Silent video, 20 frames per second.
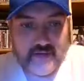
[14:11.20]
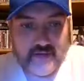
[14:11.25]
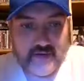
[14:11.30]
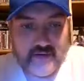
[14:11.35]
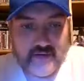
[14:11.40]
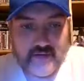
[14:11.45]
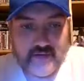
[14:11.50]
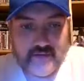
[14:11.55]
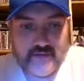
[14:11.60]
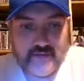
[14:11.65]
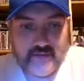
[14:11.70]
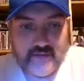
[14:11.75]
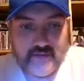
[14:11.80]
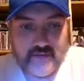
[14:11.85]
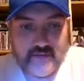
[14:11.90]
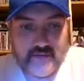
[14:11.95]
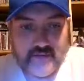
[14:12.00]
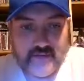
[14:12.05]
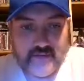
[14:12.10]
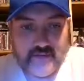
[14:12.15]
I
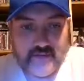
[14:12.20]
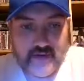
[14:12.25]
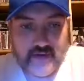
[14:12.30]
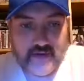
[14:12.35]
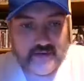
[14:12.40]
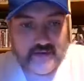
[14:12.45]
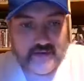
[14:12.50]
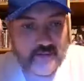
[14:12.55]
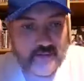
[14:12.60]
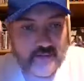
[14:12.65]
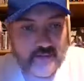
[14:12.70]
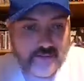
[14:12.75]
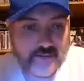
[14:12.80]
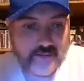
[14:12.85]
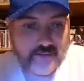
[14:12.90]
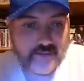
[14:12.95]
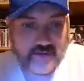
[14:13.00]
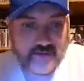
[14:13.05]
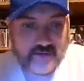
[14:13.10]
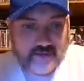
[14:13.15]
just hope he gets better
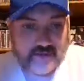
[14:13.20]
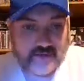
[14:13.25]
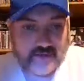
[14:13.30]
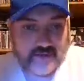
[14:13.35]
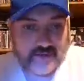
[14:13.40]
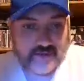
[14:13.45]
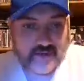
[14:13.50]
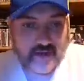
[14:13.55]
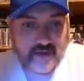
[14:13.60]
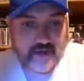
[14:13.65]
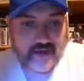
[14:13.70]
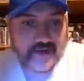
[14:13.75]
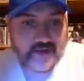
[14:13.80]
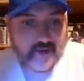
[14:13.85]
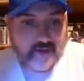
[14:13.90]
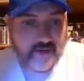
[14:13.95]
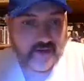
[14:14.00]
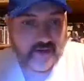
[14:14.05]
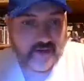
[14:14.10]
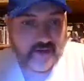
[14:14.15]
because I hate to
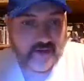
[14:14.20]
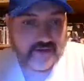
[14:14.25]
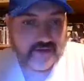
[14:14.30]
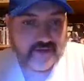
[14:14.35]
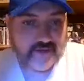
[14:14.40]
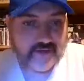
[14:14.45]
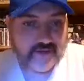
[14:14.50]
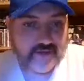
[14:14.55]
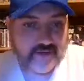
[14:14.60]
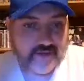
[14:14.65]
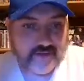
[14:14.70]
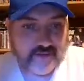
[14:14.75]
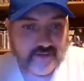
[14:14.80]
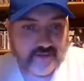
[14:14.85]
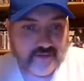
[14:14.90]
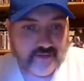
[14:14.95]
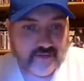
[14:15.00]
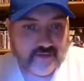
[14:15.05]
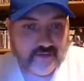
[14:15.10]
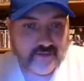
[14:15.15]
lose.
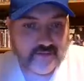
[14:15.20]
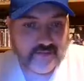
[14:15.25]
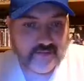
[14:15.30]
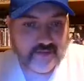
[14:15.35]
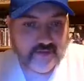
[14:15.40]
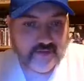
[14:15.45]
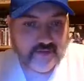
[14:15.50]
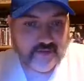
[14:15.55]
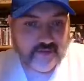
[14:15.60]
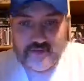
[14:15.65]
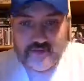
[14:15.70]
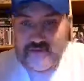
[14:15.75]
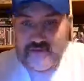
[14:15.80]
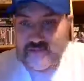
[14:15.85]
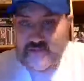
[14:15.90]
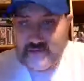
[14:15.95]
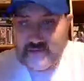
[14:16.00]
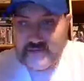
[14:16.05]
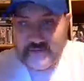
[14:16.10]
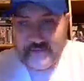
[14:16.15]
You know,
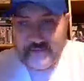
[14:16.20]
we